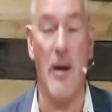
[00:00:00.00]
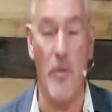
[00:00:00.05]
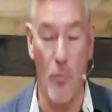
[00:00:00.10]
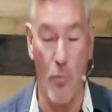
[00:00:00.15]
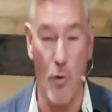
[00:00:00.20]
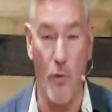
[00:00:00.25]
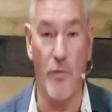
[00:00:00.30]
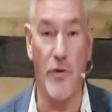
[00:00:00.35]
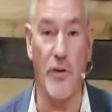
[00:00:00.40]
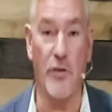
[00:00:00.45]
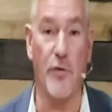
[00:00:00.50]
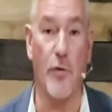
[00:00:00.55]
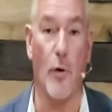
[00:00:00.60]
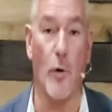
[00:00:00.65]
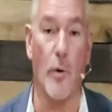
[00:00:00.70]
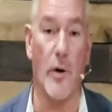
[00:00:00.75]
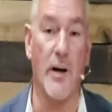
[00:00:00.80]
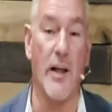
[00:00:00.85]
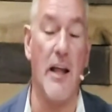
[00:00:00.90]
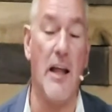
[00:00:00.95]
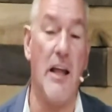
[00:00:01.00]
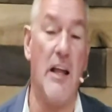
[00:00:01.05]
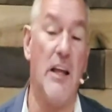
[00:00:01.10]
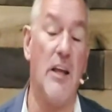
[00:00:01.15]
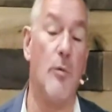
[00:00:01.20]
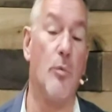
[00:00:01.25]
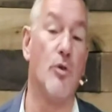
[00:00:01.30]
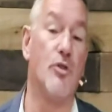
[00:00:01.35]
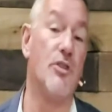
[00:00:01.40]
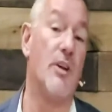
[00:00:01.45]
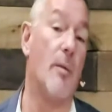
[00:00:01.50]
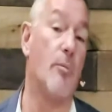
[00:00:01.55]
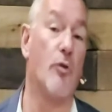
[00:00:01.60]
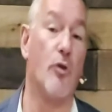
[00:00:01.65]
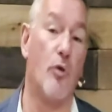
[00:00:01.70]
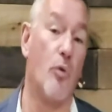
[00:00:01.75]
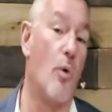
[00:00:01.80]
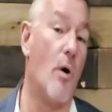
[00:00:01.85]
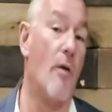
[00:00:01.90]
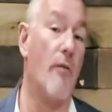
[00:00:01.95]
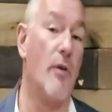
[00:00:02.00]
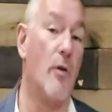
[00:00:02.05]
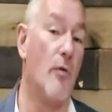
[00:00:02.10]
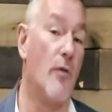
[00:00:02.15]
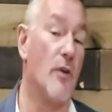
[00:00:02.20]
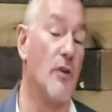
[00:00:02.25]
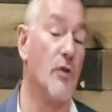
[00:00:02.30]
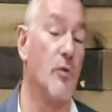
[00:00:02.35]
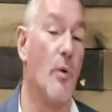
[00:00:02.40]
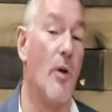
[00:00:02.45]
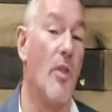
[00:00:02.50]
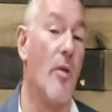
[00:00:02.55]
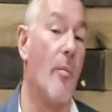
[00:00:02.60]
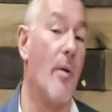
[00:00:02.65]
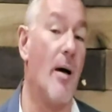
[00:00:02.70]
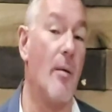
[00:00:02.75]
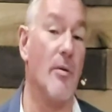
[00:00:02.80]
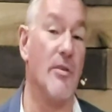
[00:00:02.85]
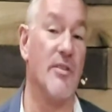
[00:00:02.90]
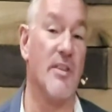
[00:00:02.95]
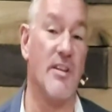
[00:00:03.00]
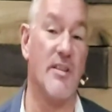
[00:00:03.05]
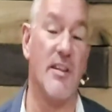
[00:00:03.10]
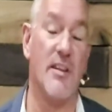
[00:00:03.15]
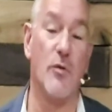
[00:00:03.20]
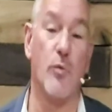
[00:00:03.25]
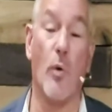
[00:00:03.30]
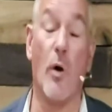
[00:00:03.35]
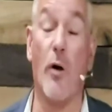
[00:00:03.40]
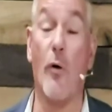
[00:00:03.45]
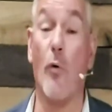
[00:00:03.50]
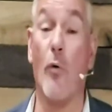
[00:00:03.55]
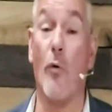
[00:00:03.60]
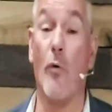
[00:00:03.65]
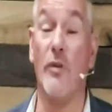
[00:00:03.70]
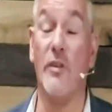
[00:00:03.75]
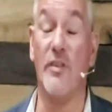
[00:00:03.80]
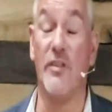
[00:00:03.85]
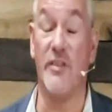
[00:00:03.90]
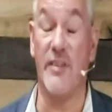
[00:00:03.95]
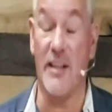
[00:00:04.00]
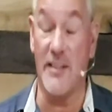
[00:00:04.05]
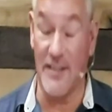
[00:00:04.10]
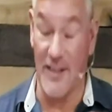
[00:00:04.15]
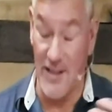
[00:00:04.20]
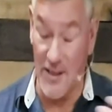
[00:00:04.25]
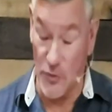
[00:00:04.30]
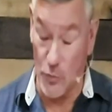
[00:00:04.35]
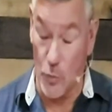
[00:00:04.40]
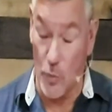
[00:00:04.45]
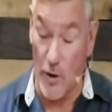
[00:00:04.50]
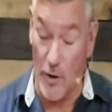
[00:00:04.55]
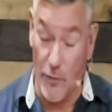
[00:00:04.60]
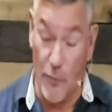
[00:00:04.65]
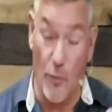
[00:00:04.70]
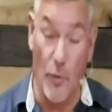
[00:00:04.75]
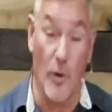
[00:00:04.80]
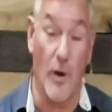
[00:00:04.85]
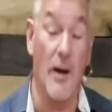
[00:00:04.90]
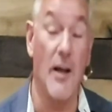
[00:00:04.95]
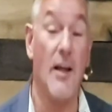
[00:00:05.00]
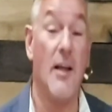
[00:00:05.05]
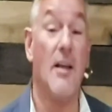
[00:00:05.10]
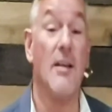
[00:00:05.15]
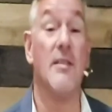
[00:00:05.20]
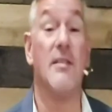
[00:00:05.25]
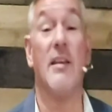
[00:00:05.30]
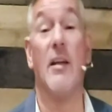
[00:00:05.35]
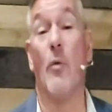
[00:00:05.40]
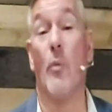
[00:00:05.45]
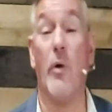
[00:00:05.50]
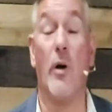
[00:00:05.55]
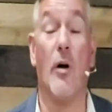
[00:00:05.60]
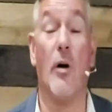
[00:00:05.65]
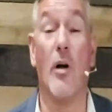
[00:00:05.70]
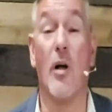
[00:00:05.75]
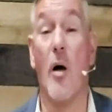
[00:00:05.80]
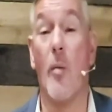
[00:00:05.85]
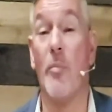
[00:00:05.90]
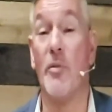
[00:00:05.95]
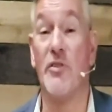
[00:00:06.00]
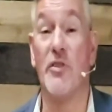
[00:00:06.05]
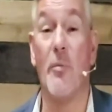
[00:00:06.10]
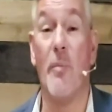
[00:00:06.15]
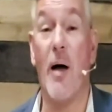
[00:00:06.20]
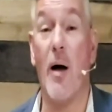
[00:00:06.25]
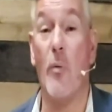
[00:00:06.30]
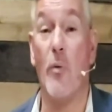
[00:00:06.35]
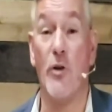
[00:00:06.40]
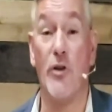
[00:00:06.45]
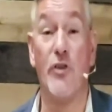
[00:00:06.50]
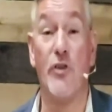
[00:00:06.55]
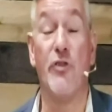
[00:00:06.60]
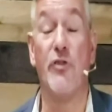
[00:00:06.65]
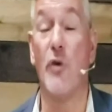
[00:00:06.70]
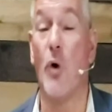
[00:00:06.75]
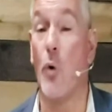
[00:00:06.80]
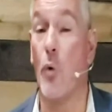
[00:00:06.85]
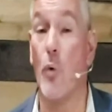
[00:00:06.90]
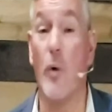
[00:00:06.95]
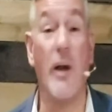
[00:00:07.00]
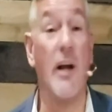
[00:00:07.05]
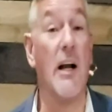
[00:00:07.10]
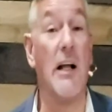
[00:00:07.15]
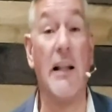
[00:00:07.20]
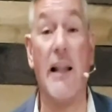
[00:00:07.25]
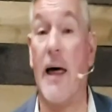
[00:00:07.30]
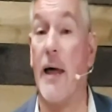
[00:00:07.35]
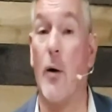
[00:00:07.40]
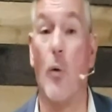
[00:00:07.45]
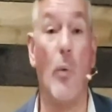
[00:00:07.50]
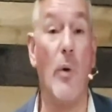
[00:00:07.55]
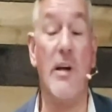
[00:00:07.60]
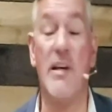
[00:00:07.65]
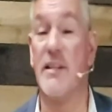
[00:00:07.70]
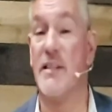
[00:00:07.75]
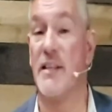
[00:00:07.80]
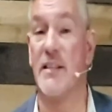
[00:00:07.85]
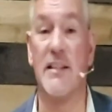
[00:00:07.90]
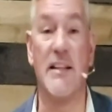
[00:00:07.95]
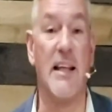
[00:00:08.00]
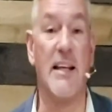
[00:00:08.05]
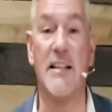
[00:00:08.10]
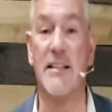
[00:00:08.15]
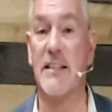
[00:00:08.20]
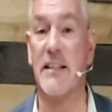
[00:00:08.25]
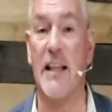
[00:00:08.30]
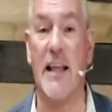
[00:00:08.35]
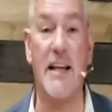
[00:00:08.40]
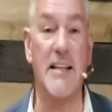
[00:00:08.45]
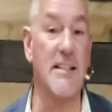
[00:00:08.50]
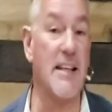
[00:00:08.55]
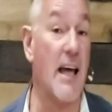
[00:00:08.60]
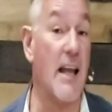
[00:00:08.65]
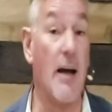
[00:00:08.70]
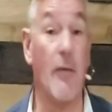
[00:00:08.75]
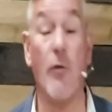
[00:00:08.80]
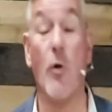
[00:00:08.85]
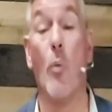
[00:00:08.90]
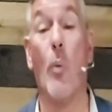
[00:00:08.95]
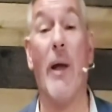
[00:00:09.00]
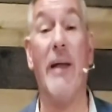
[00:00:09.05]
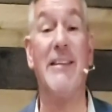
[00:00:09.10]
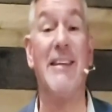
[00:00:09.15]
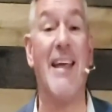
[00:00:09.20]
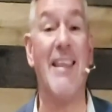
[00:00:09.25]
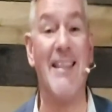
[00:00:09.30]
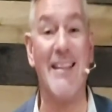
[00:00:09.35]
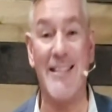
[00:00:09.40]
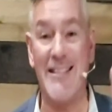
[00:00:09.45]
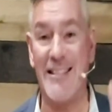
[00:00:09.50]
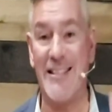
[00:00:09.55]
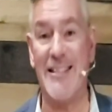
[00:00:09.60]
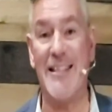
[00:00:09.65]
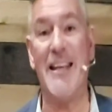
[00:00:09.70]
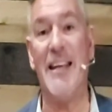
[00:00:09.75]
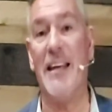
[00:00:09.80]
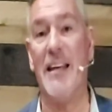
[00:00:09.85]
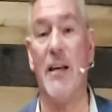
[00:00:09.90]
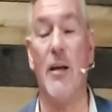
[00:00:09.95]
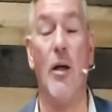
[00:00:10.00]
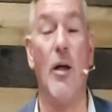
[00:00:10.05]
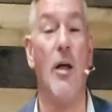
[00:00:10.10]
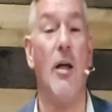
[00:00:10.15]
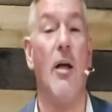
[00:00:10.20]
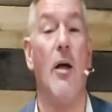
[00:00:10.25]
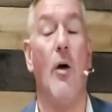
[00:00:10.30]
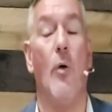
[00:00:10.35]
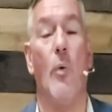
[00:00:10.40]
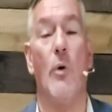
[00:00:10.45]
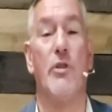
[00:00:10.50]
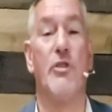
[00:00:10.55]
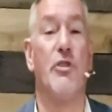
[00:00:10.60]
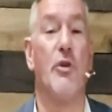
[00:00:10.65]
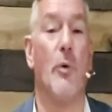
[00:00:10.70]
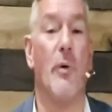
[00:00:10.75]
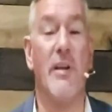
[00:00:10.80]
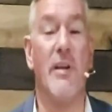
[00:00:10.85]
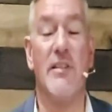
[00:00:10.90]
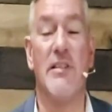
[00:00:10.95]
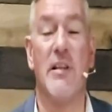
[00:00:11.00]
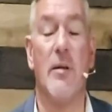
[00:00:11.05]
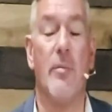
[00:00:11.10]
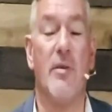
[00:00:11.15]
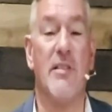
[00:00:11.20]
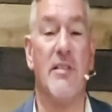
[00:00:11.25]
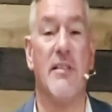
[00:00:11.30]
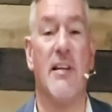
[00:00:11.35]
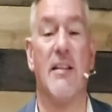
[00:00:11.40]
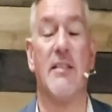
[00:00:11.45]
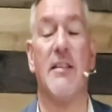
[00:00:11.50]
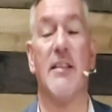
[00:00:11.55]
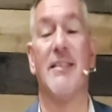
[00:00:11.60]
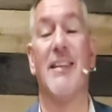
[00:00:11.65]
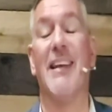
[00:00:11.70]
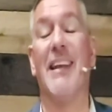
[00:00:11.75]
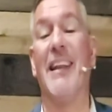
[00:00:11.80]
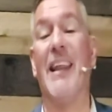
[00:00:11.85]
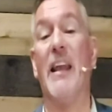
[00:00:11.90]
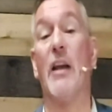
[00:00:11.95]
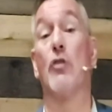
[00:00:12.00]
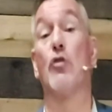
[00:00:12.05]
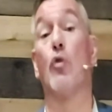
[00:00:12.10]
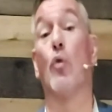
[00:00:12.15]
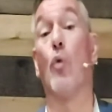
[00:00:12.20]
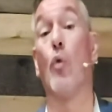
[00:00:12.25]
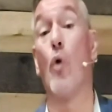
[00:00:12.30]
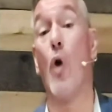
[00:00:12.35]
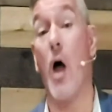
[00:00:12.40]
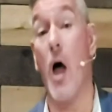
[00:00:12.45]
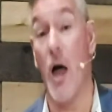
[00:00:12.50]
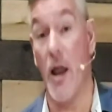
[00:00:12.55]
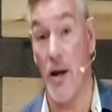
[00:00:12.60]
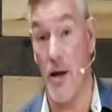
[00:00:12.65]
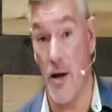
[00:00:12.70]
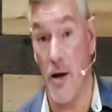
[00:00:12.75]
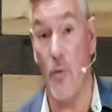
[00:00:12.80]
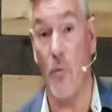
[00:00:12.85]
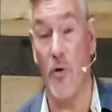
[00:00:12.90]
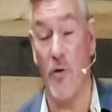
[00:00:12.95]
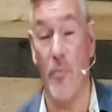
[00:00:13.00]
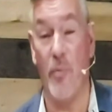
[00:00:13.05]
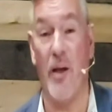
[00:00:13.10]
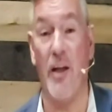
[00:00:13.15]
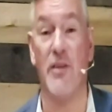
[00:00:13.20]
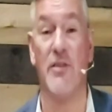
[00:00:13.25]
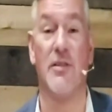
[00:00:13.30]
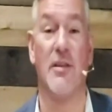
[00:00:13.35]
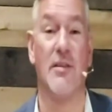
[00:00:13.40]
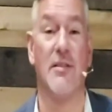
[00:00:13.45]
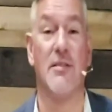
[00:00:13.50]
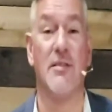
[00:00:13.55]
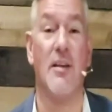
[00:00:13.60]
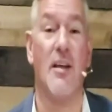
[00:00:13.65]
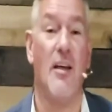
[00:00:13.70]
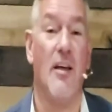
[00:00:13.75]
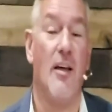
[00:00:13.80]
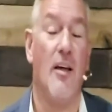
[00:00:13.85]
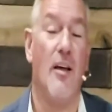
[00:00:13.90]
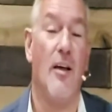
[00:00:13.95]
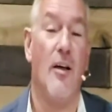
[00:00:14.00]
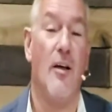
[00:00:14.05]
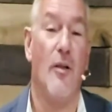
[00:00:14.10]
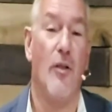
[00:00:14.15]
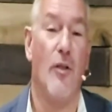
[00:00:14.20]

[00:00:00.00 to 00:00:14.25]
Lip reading: It moves us forward. Hebrews chapter 12 and verse 1, the Bible says this, Wherefore, seeing we are encompassed about with so great a cloud of witnesses, let us lay aside every weight and the sin which so easily besets us, and let us run with patience